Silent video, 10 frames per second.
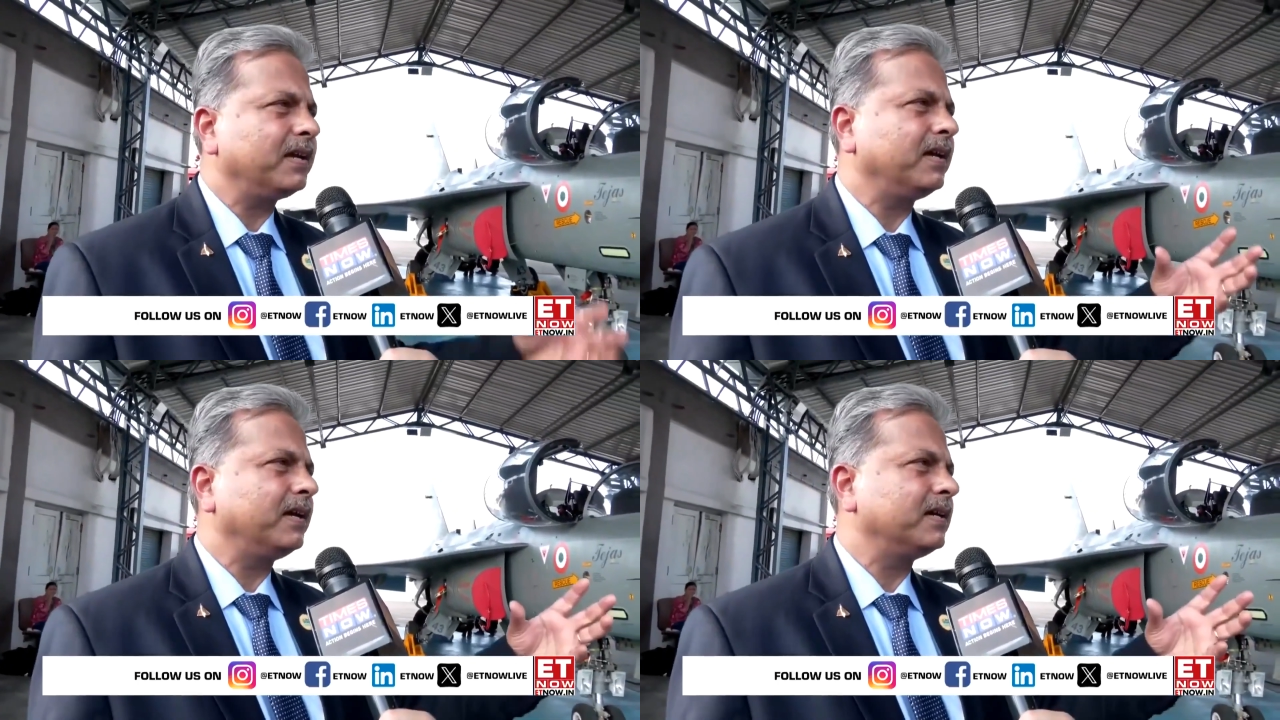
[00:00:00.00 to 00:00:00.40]

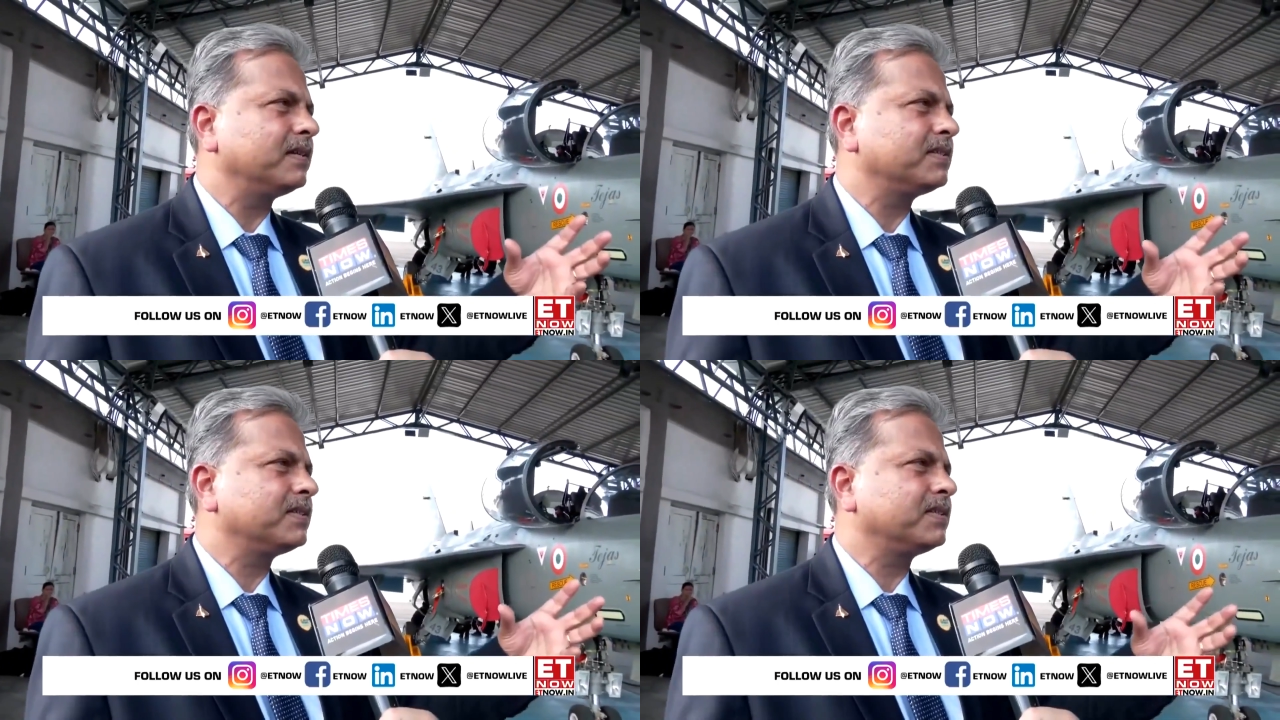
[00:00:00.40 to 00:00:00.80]

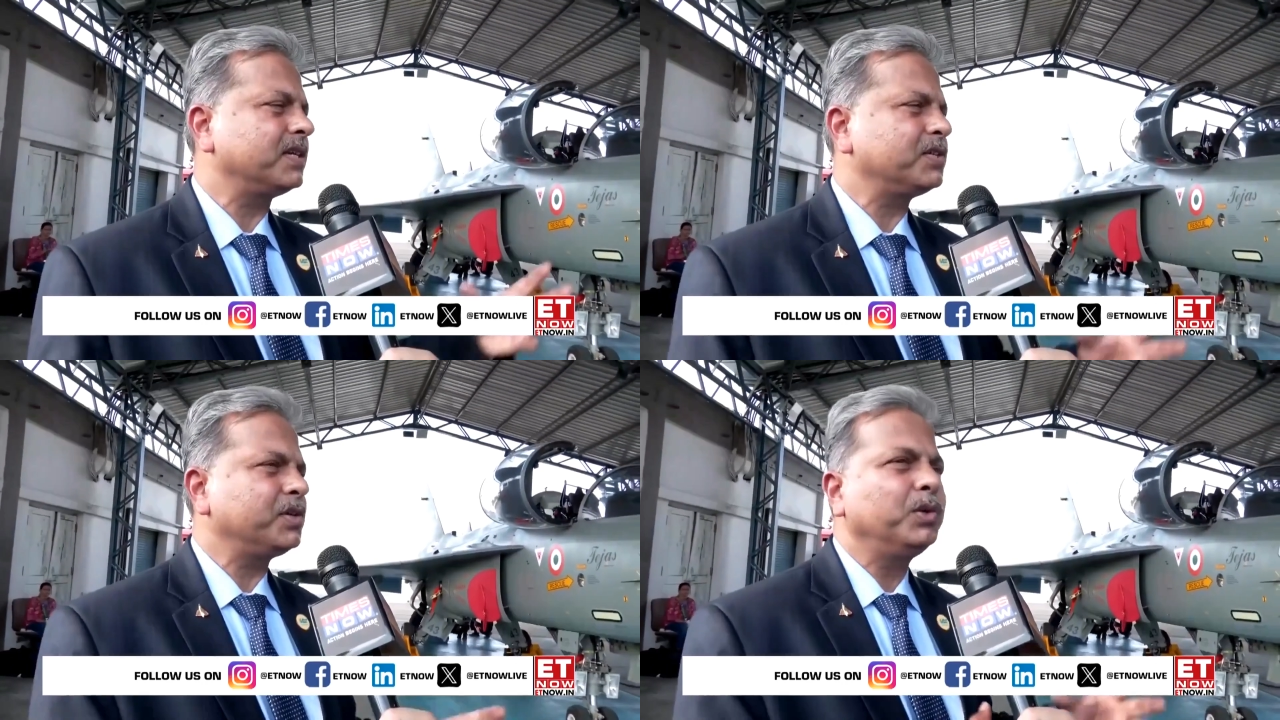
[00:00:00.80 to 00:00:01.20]
uh,
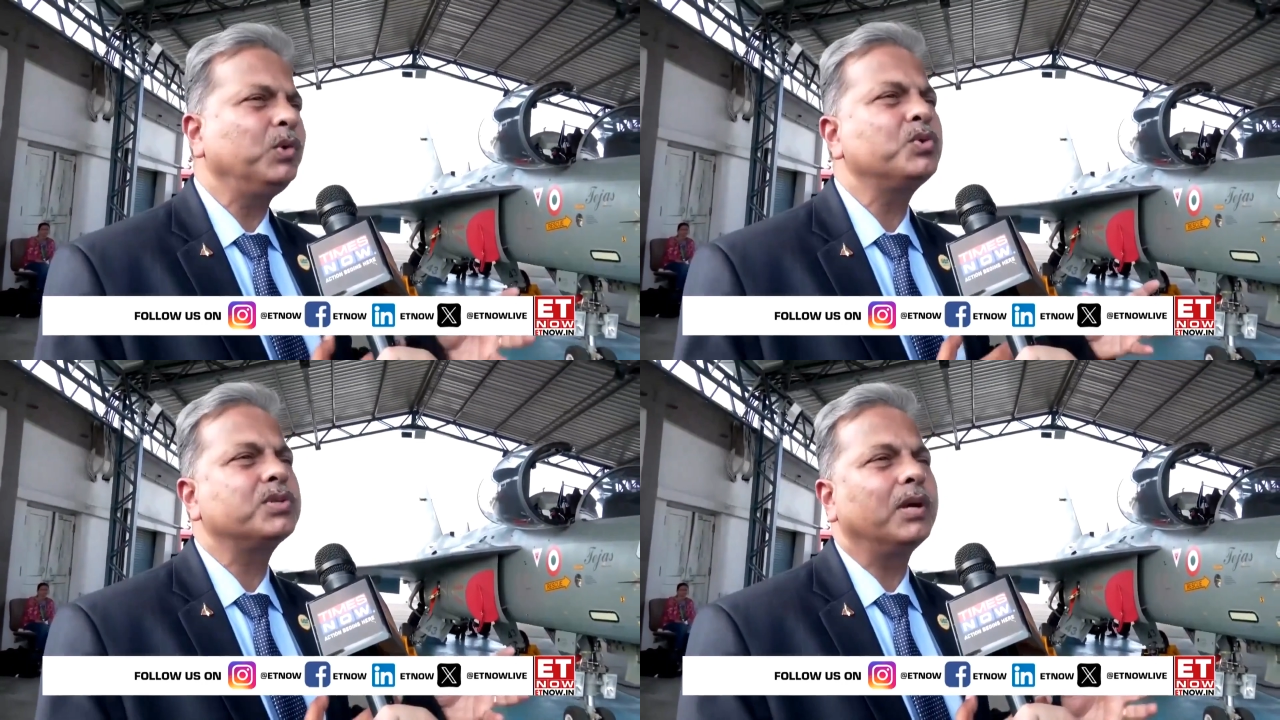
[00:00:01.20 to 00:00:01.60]
such a
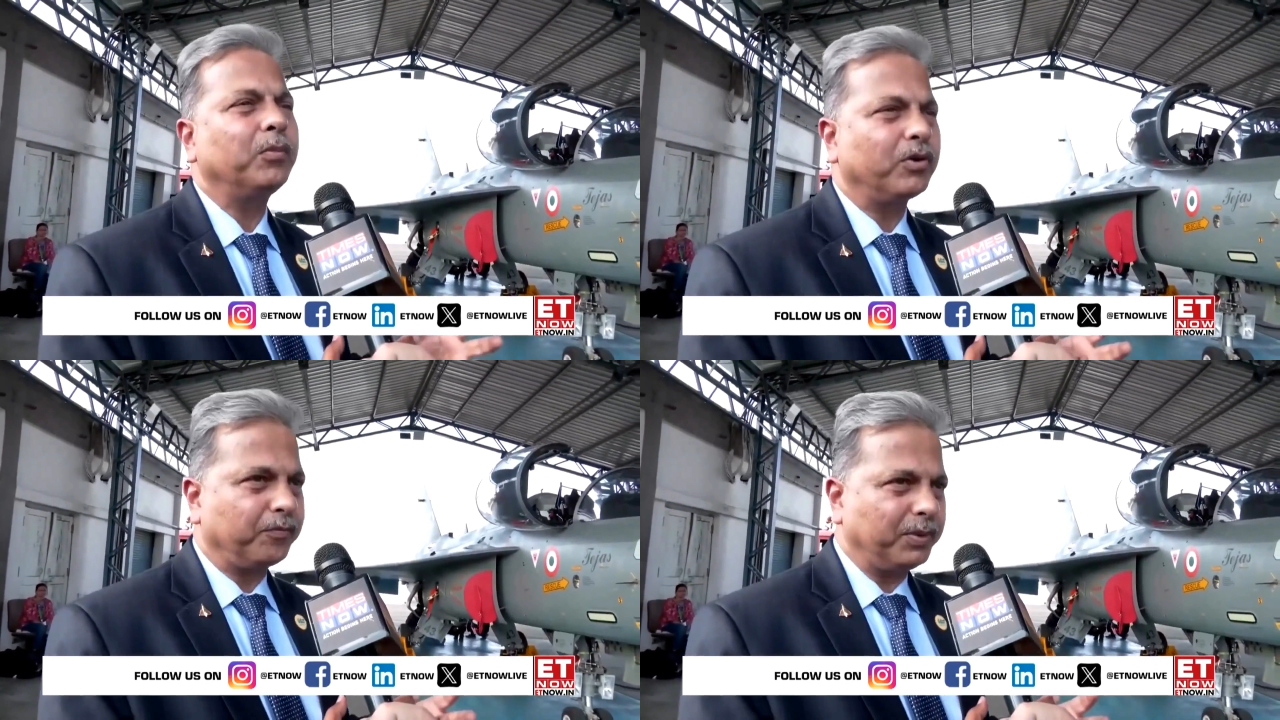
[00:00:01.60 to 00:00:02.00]
huge number of